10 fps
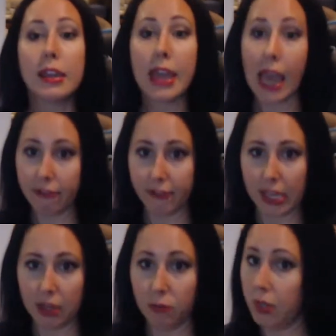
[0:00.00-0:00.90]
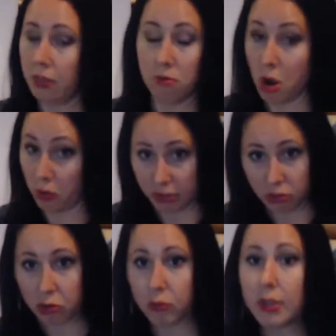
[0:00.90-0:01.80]
Caffeine, we know
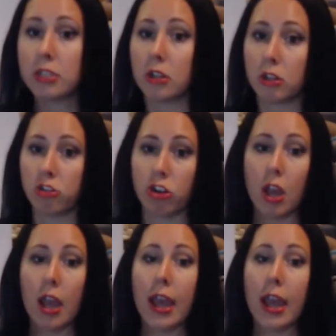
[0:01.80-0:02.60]
this through research.